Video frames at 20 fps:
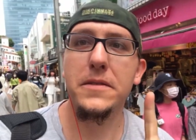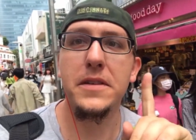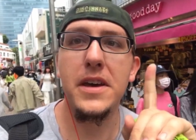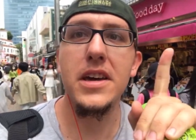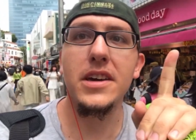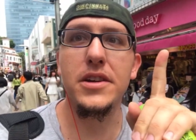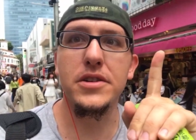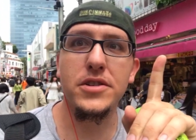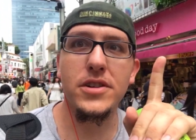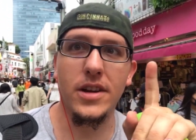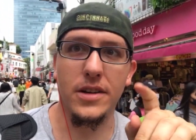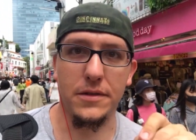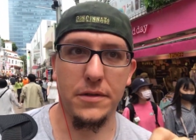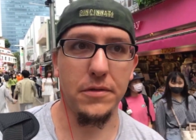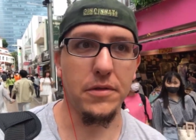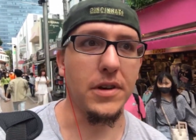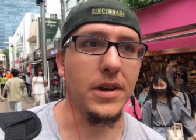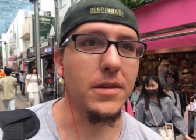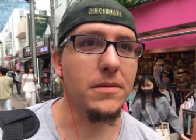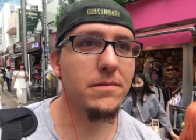it, take a shit
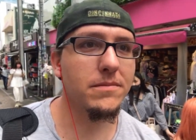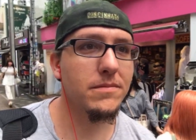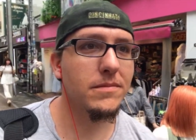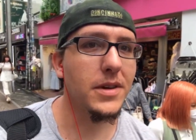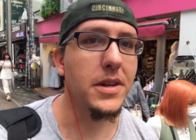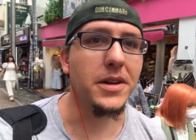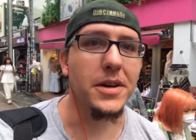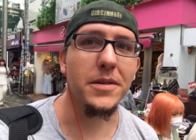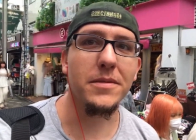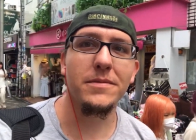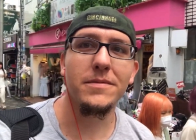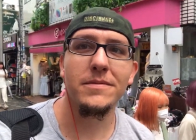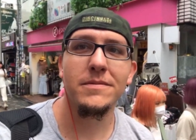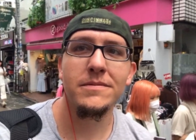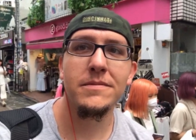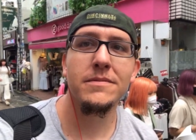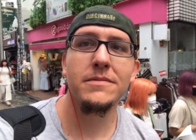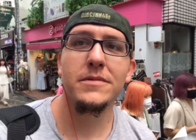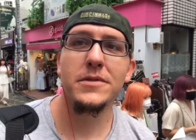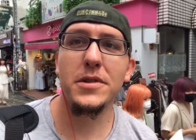street. You know,
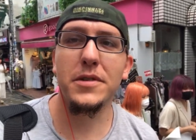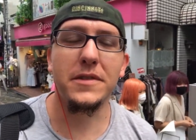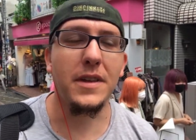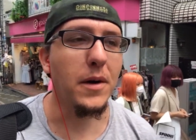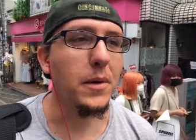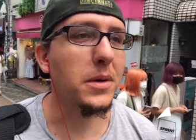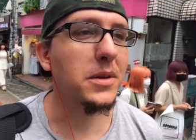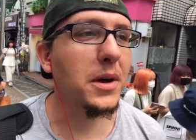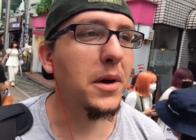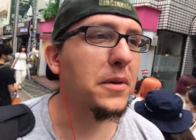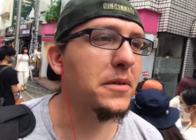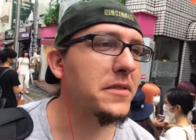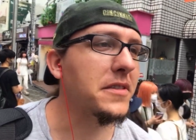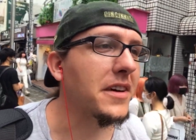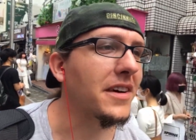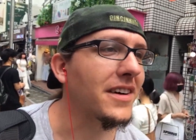just how it goes